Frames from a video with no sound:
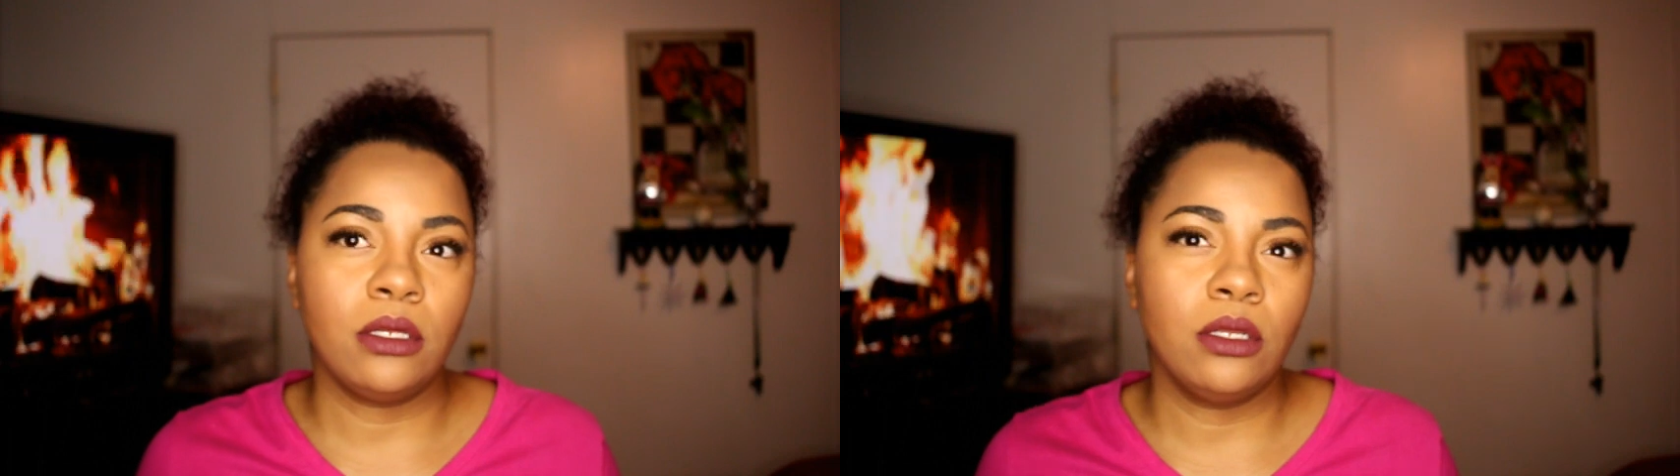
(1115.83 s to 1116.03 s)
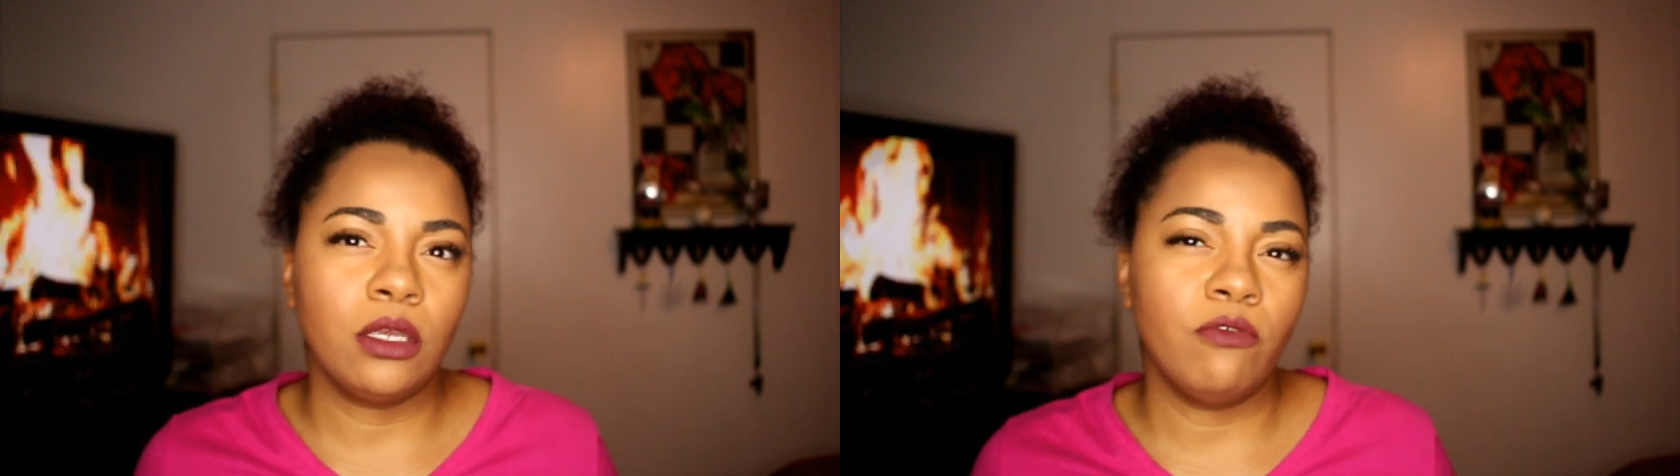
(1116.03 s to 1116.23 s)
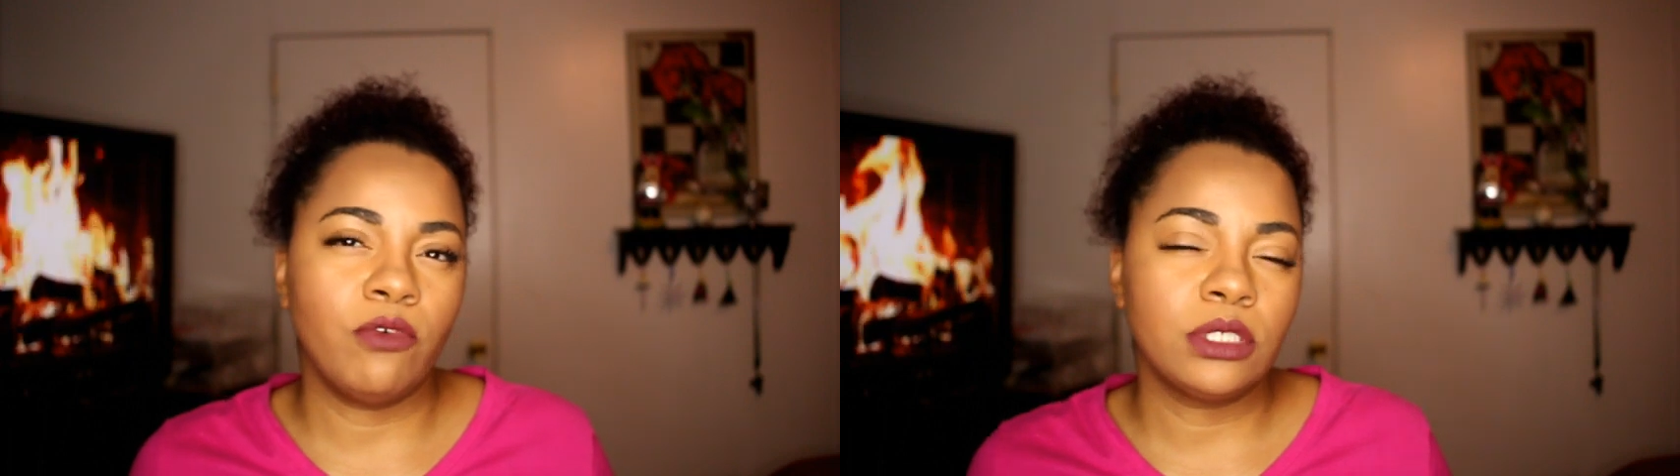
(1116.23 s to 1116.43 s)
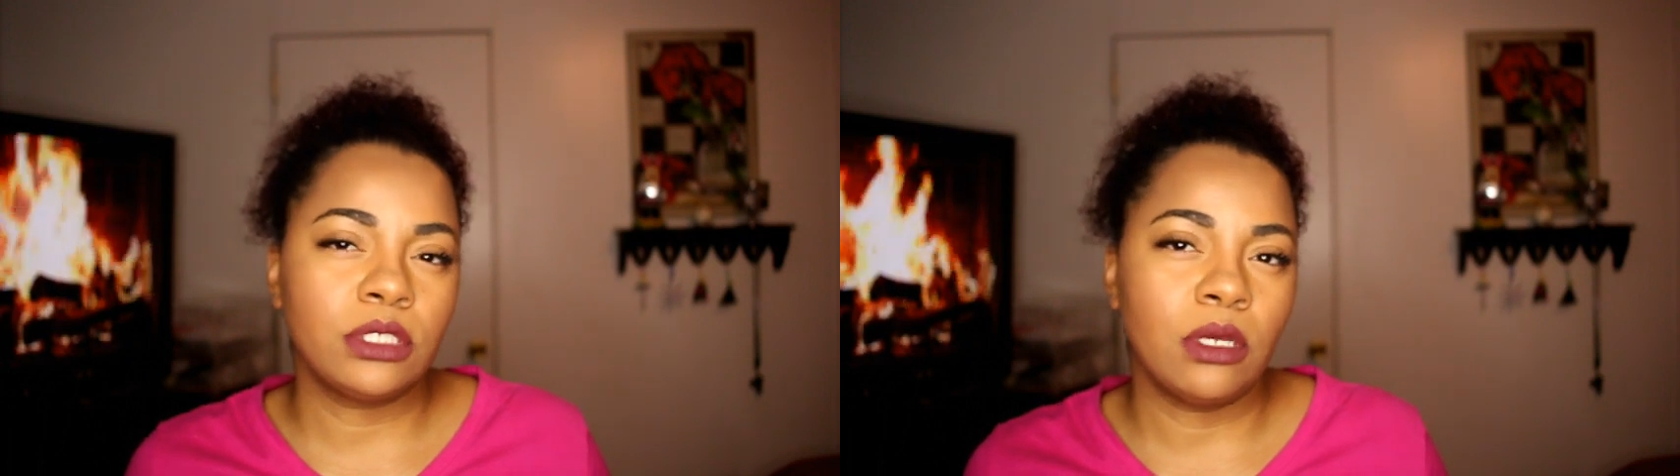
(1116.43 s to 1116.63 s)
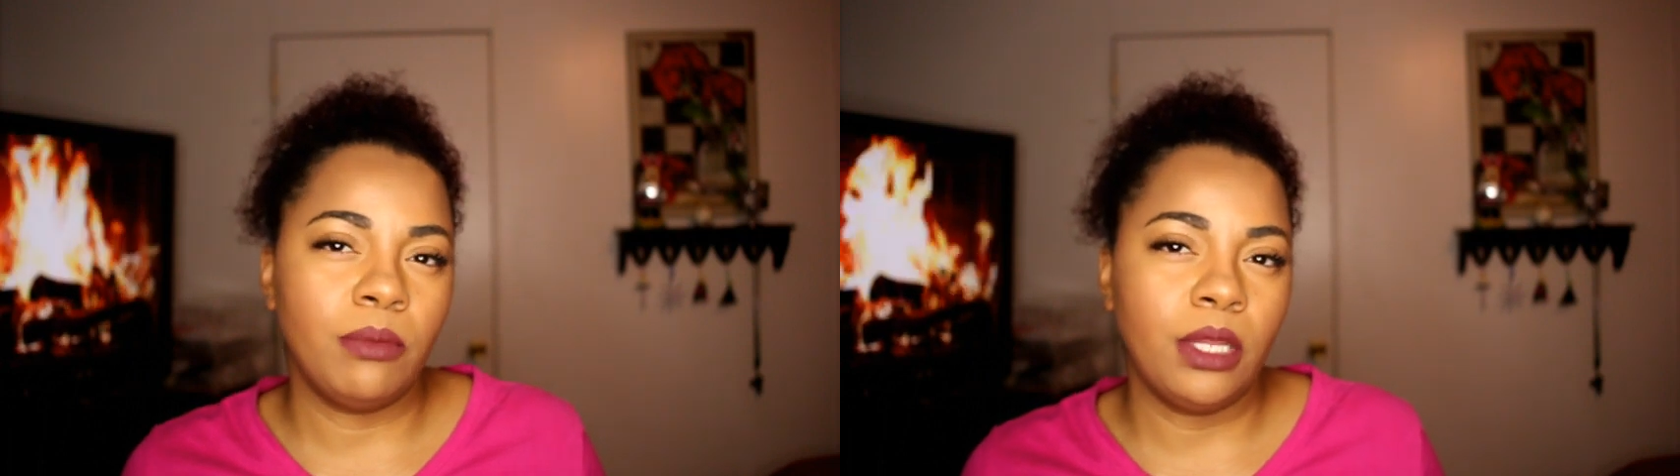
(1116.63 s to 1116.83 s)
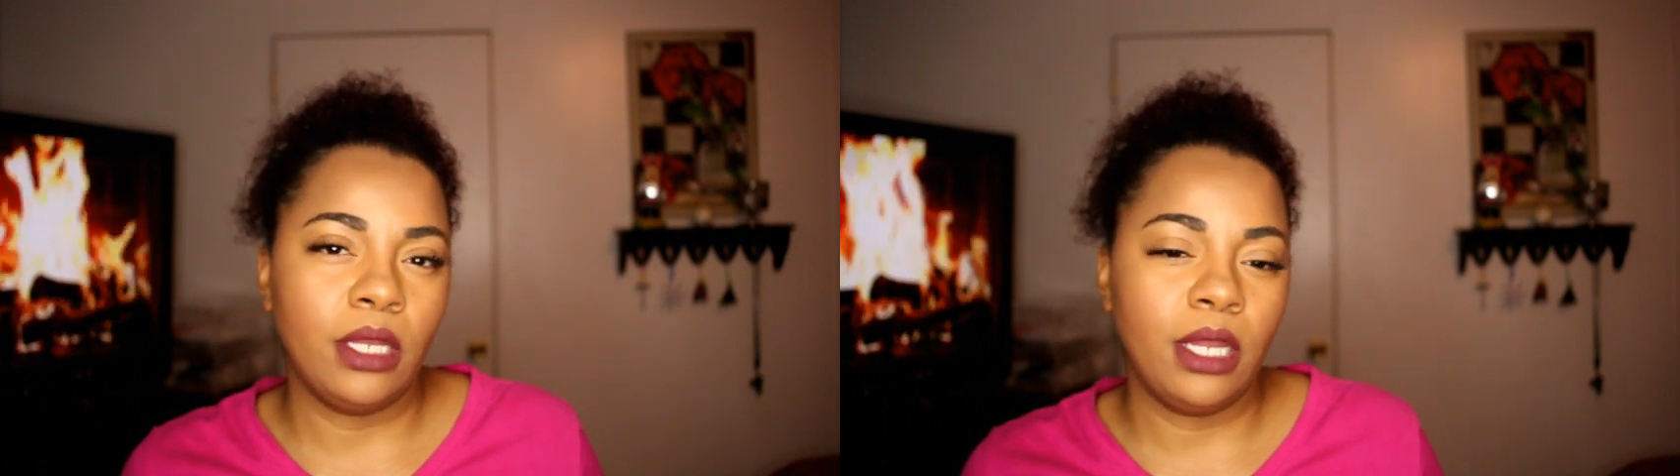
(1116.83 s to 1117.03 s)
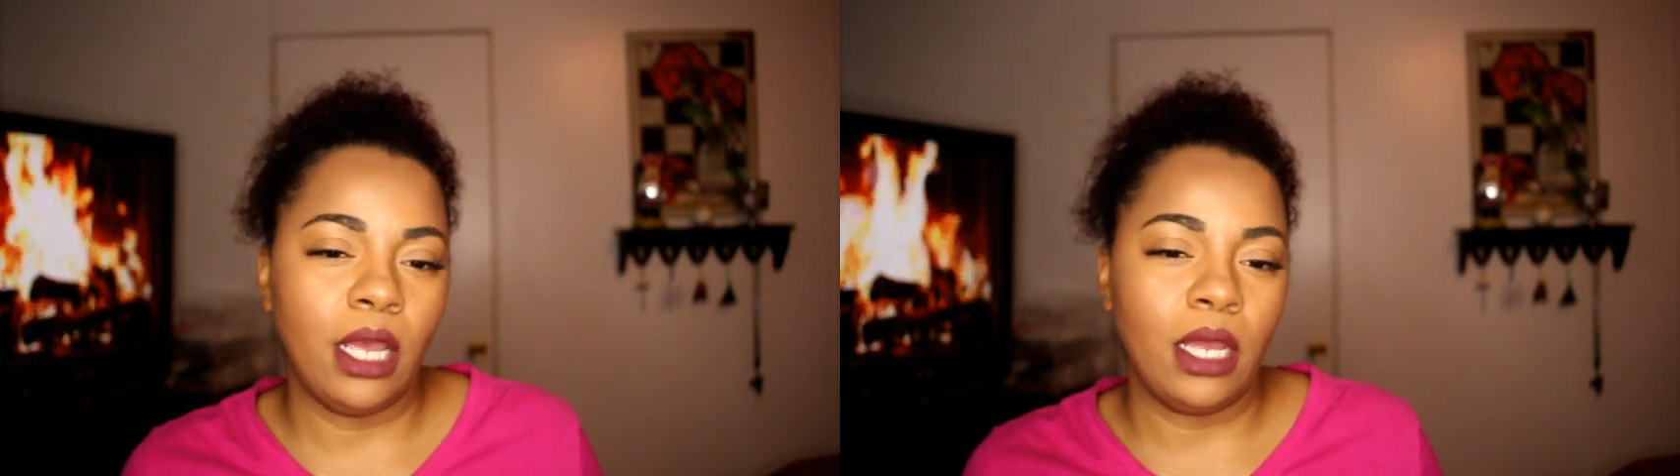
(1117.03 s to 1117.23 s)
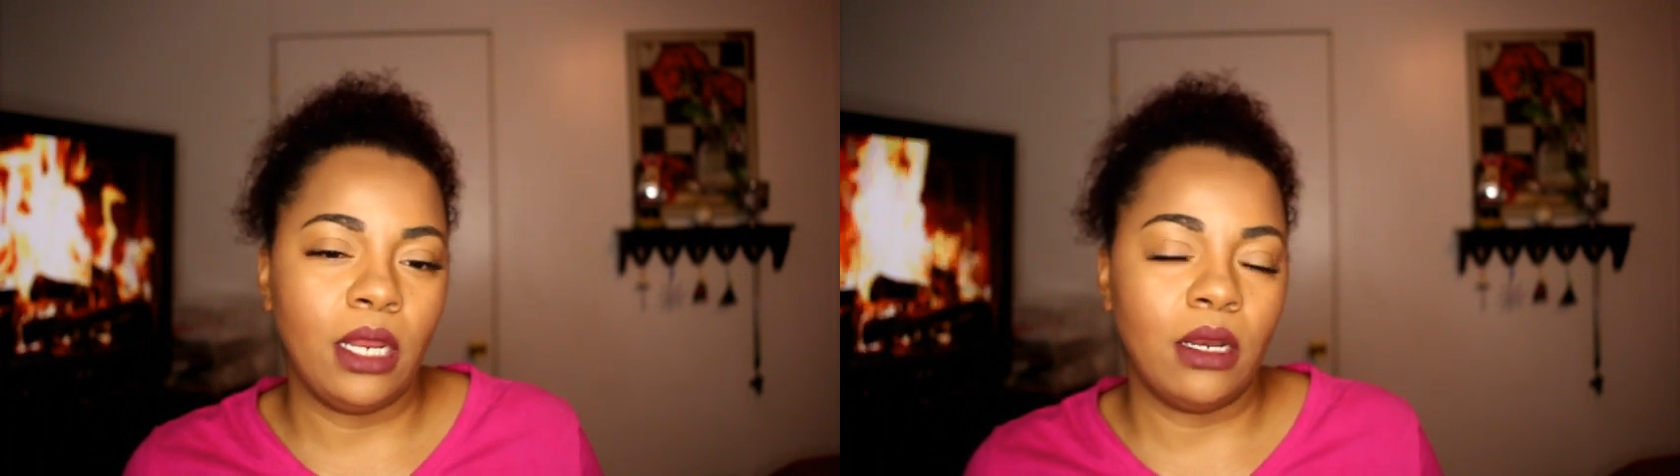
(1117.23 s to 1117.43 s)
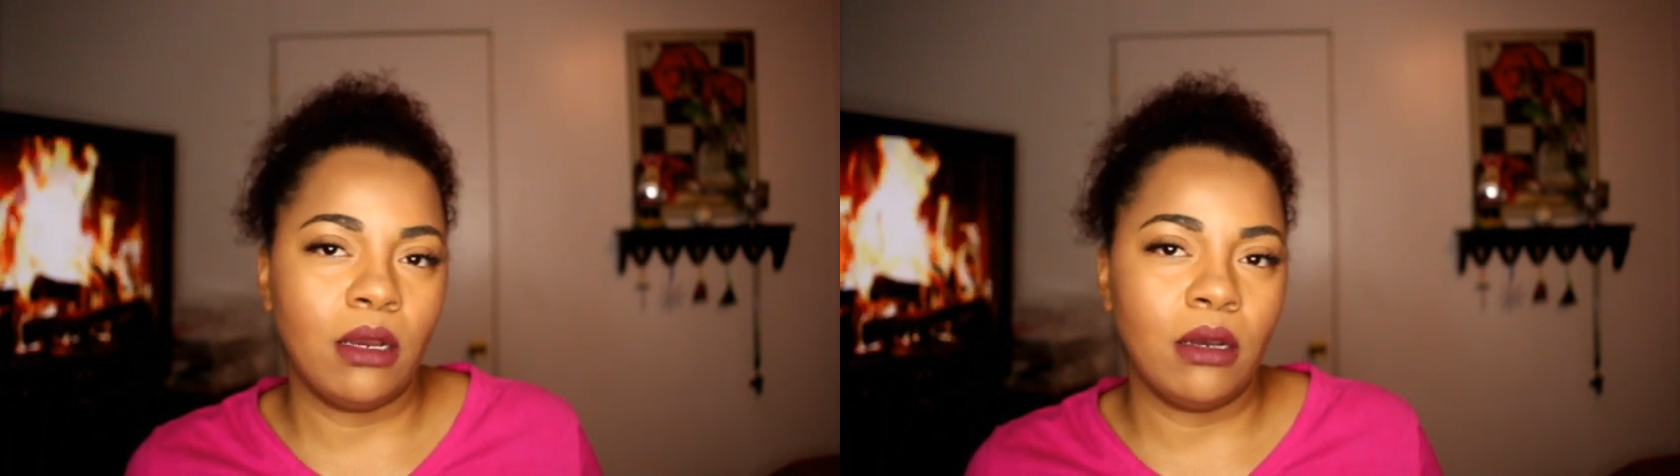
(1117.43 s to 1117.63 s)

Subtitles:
looking for something that